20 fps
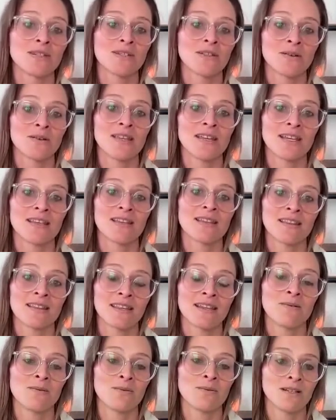You know,
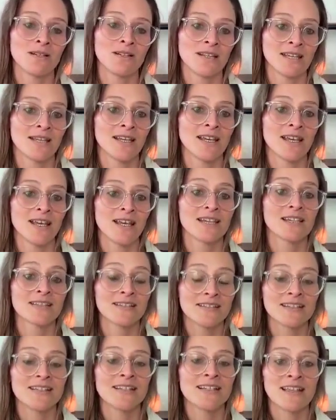they really
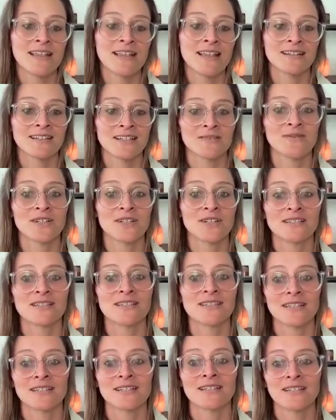see that
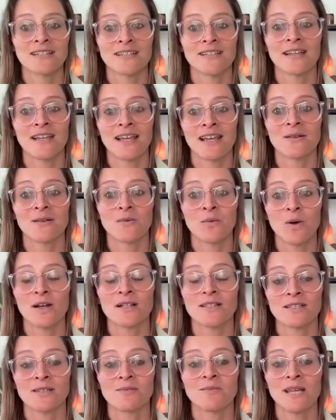difference and
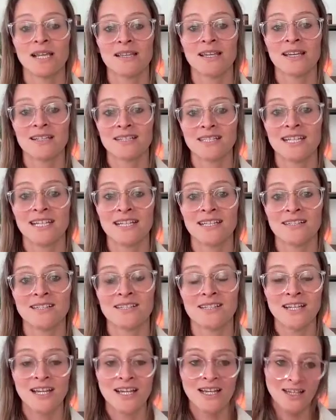want to make that
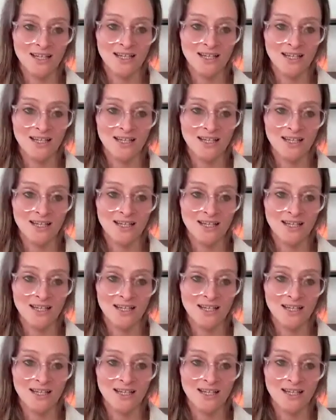change.